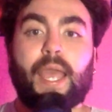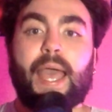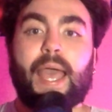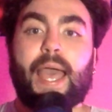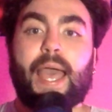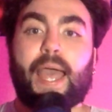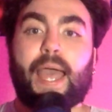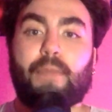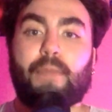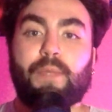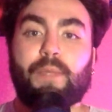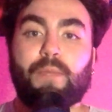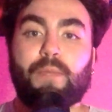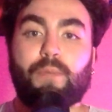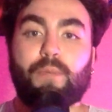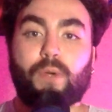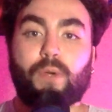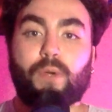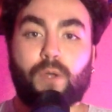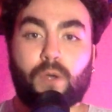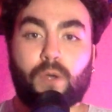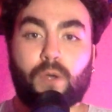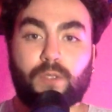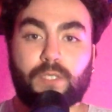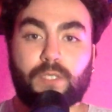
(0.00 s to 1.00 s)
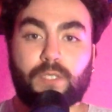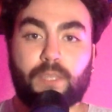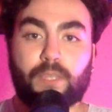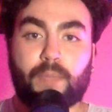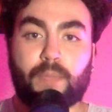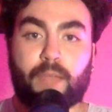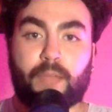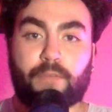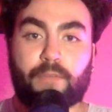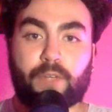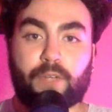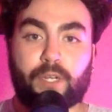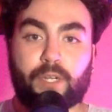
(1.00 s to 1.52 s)
had people ghost them
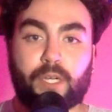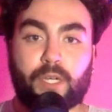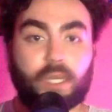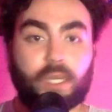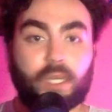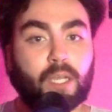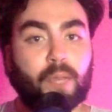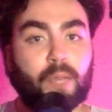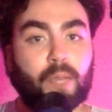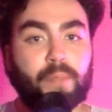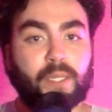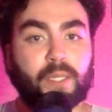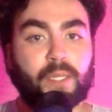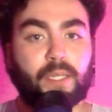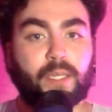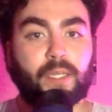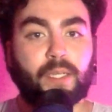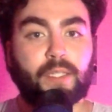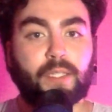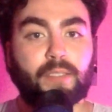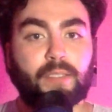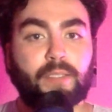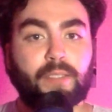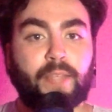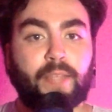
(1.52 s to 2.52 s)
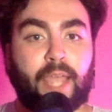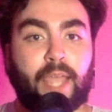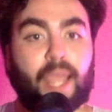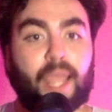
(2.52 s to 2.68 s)
after hookup because